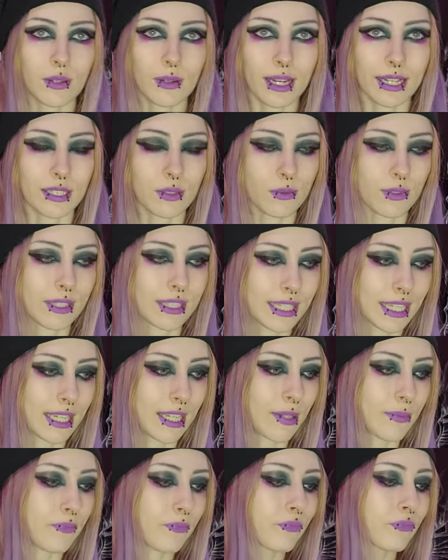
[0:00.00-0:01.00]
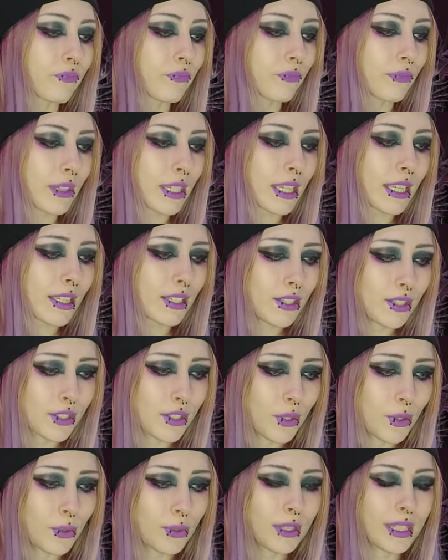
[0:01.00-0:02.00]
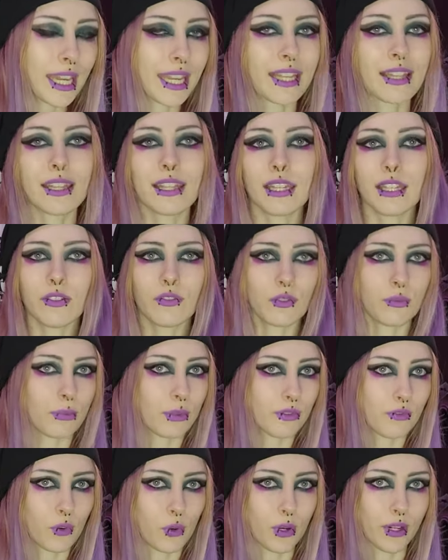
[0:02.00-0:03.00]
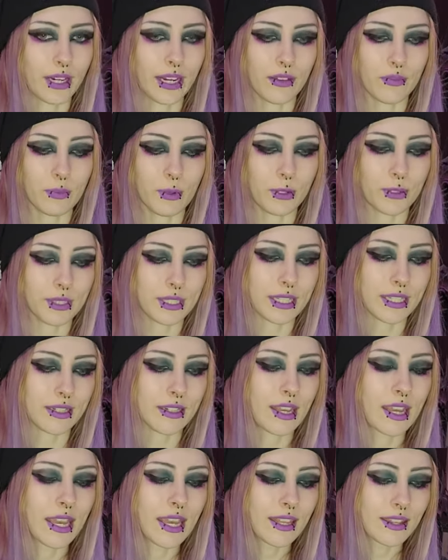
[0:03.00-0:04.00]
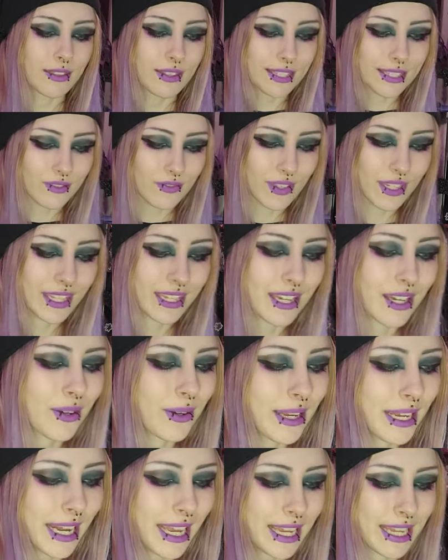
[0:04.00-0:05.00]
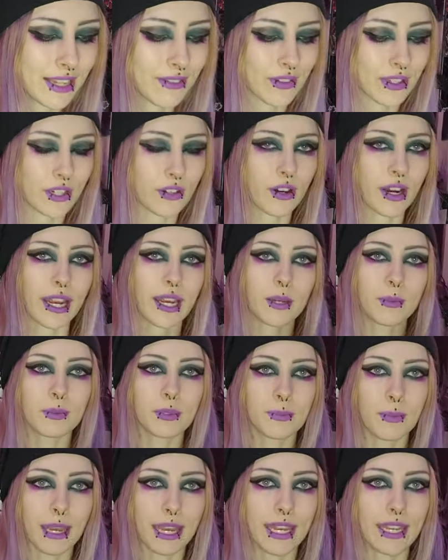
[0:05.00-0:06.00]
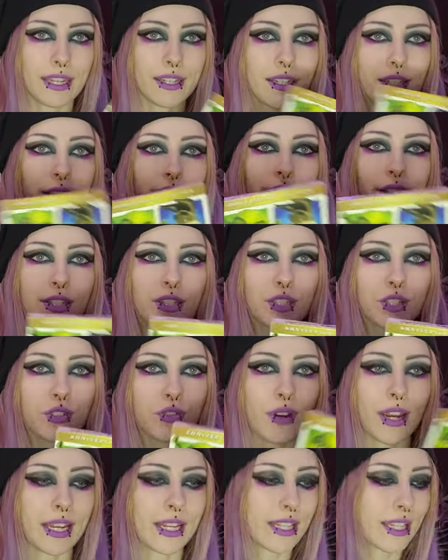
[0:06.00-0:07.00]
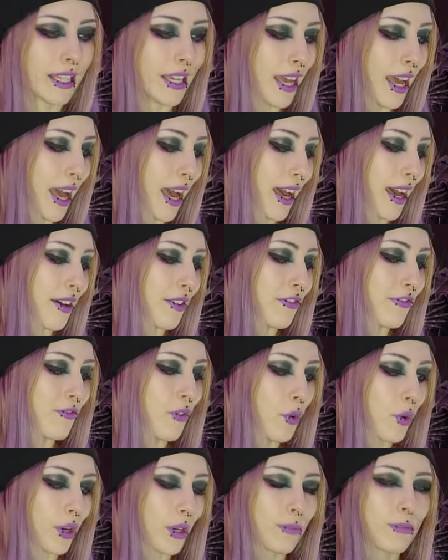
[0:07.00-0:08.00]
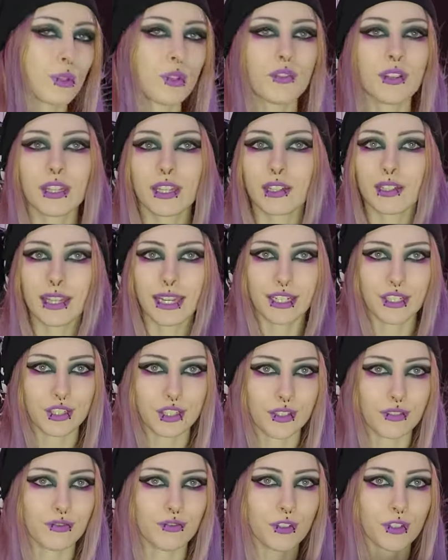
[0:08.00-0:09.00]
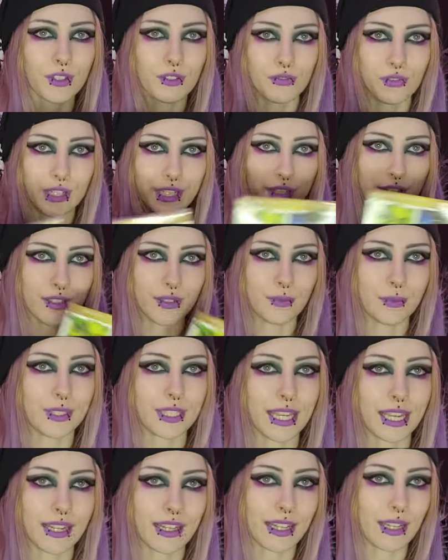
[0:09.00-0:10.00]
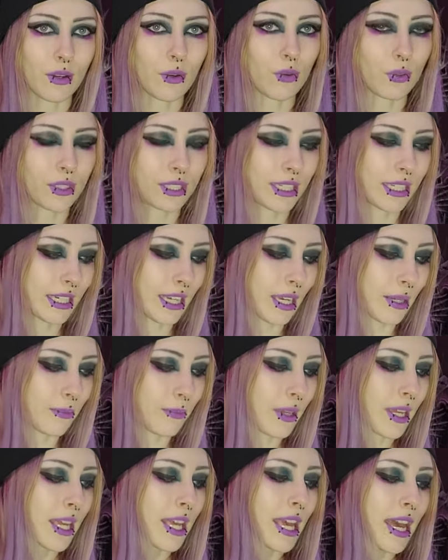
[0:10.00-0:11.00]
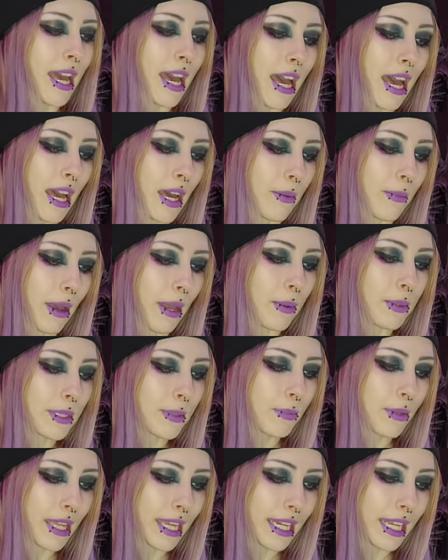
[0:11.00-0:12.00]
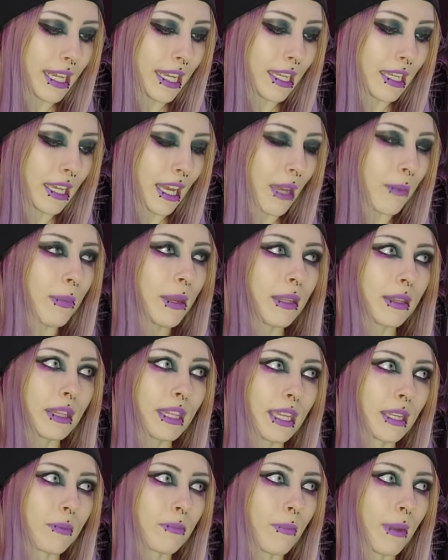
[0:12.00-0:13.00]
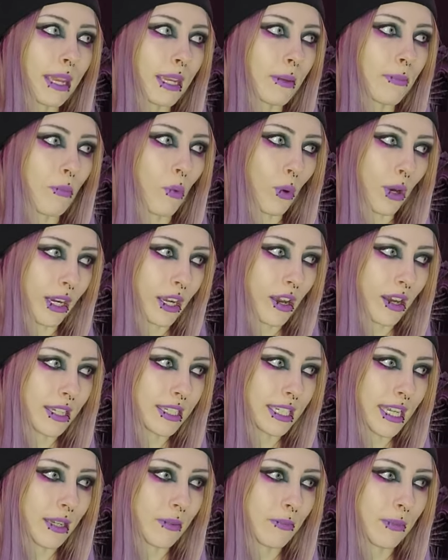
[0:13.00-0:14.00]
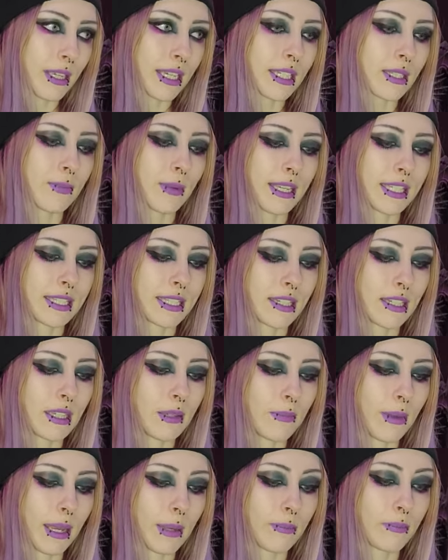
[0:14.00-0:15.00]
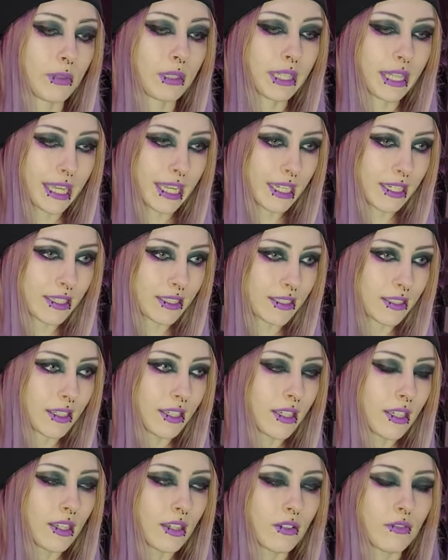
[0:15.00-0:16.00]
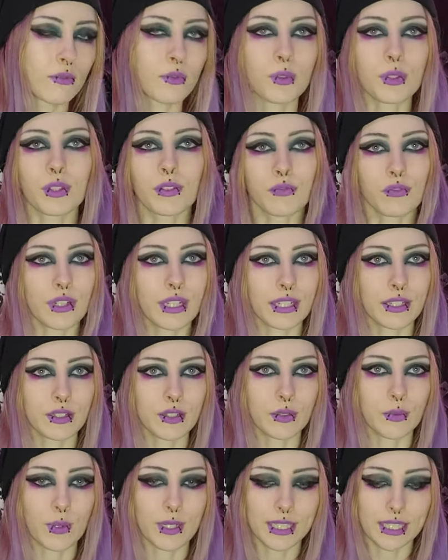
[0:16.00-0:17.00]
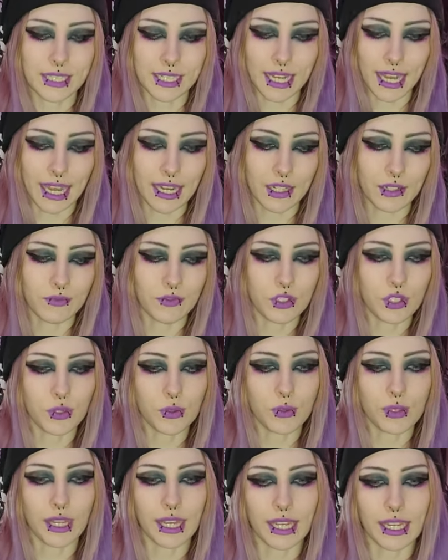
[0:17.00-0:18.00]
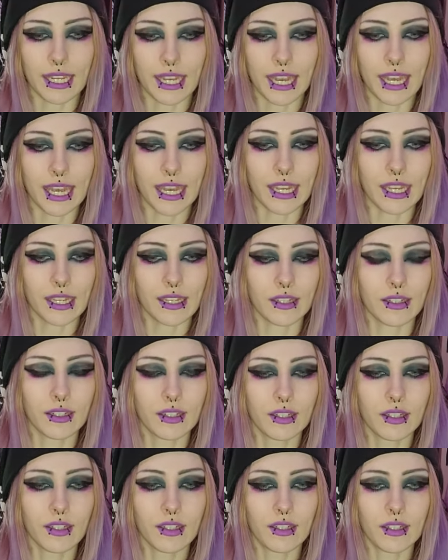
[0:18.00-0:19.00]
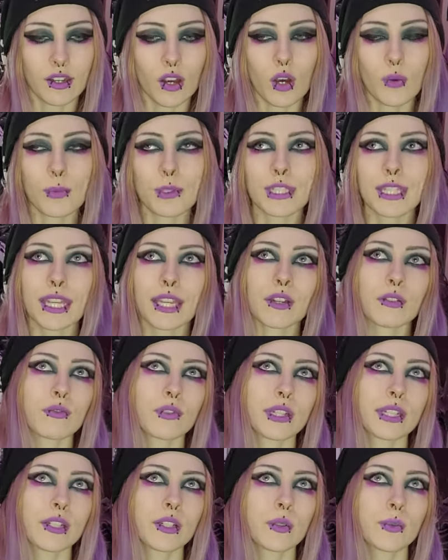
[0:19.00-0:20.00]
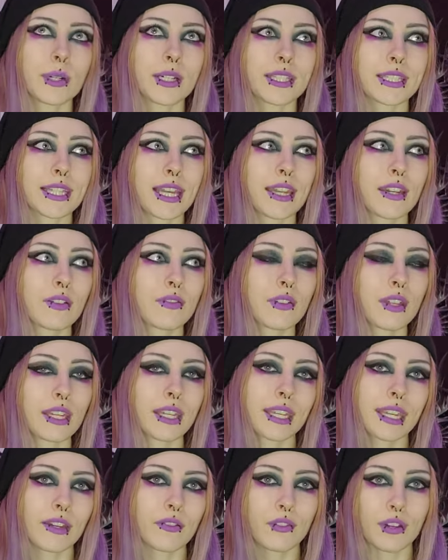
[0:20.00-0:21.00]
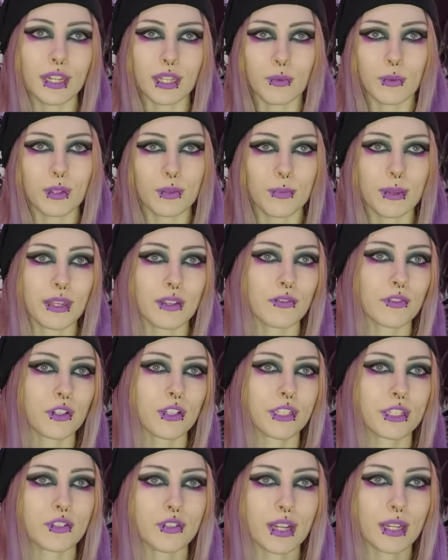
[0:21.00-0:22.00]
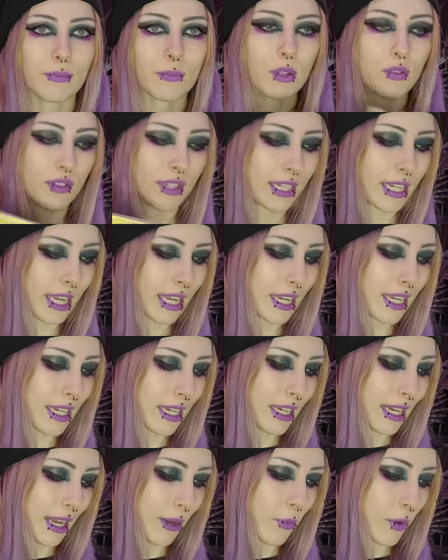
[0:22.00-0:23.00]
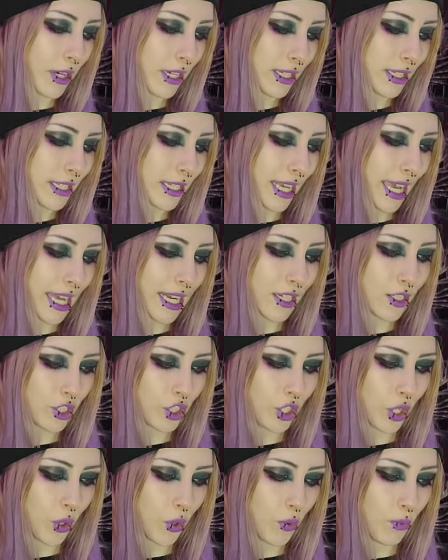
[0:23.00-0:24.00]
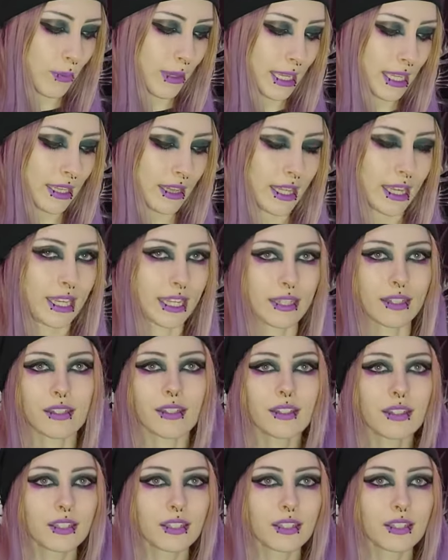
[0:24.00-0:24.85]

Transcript: you guys will see it soon, likely even before I've posted this video. And I even grabbed my Shrek 4 movie collection for the reel and was kind of like holding it up. I was planning, I might like make more content, because basically my plan for the reel was to kind of do like a almost like a reel where it's kind of like, get ready with me for a Shrek movie night, and I wanted to kind of show me like,